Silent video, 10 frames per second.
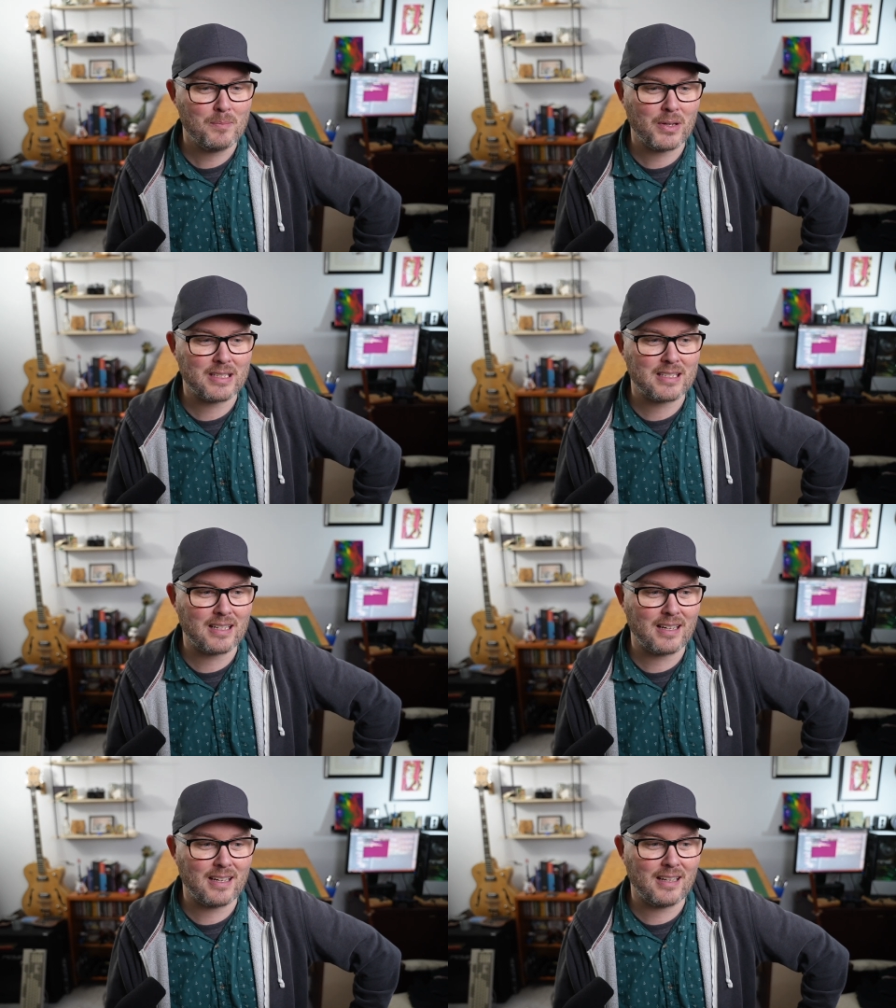But
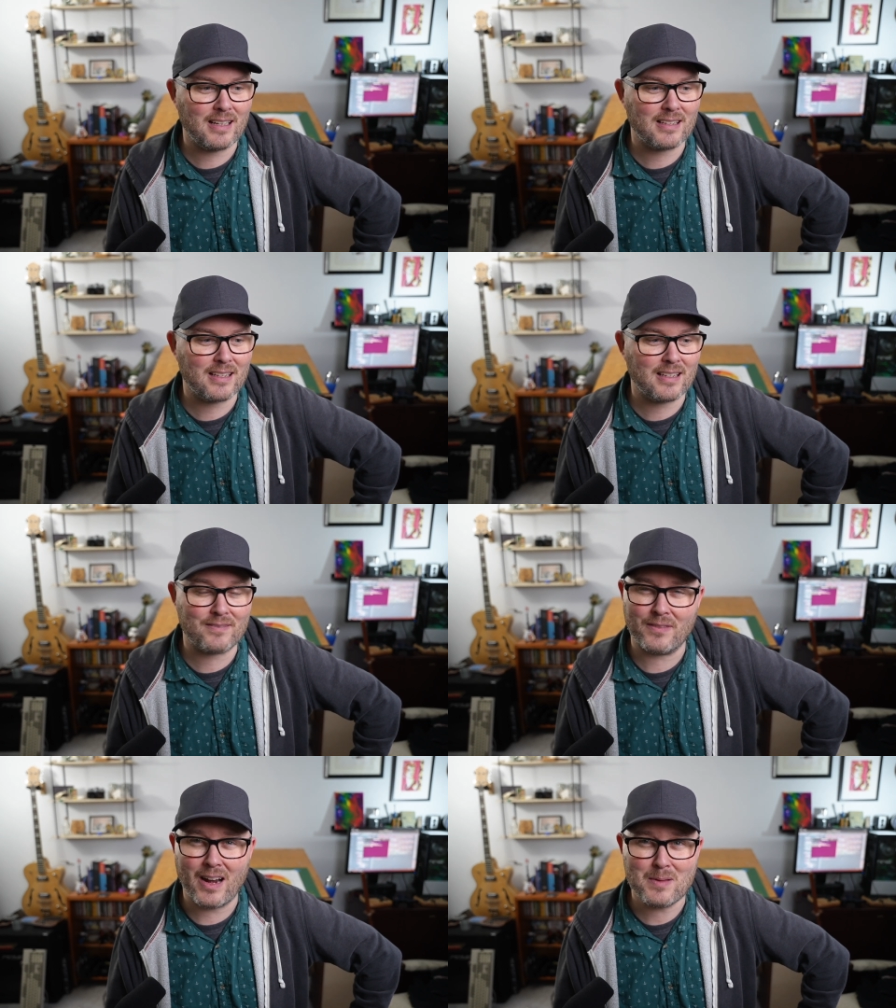uh,
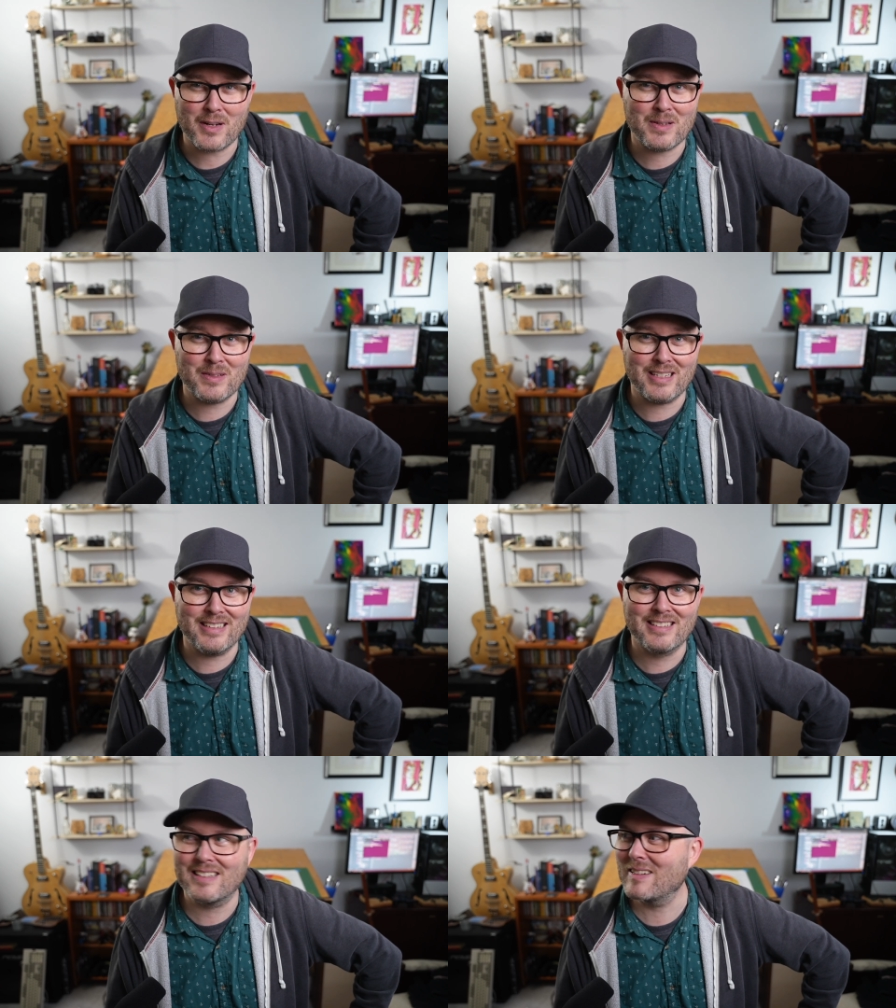for anybody who
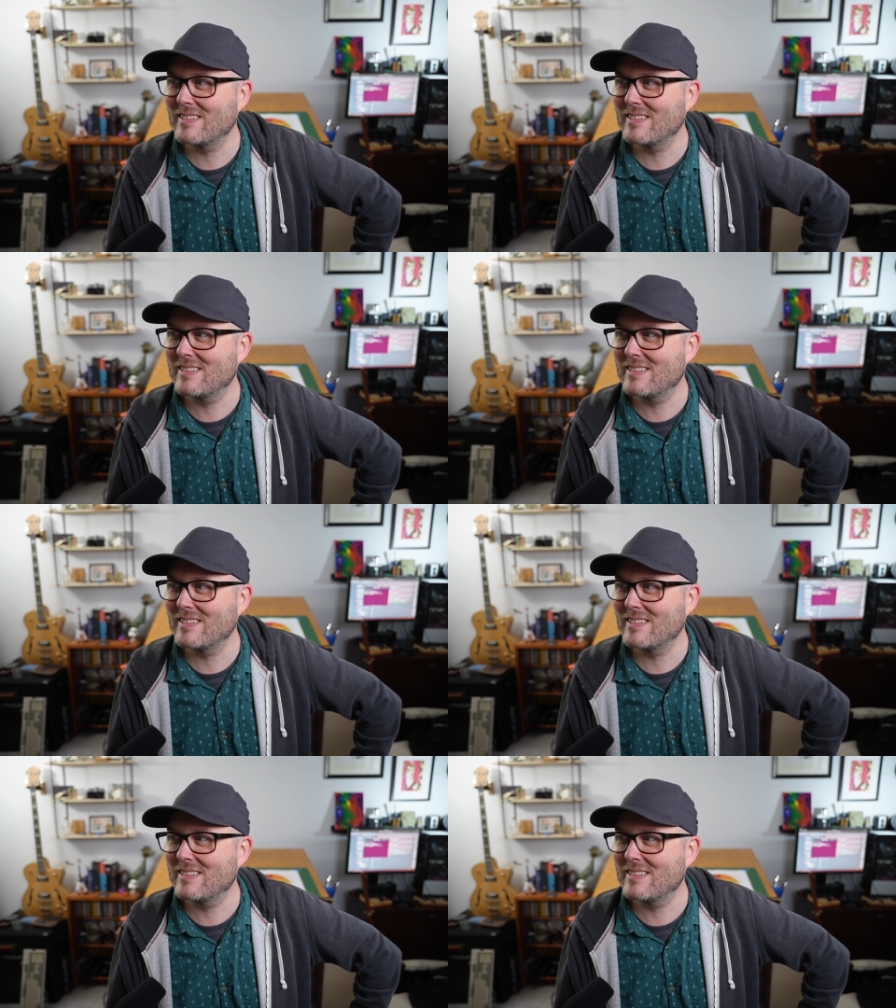did